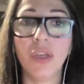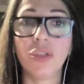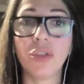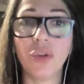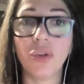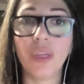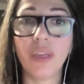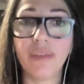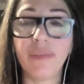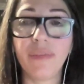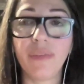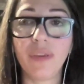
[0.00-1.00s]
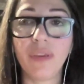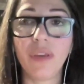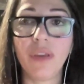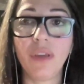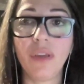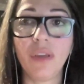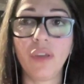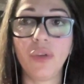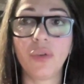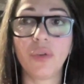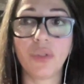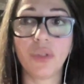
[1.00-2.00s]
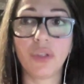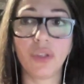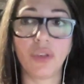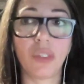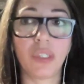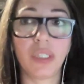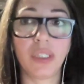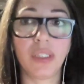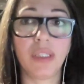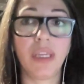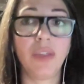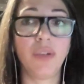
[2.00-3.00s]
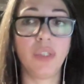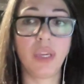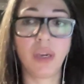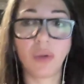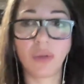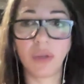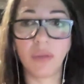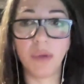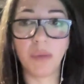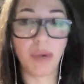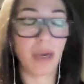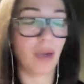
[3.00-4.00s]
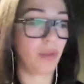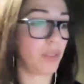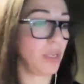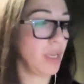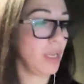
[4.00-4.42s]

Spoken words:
So if you go to the doctors and you tell them about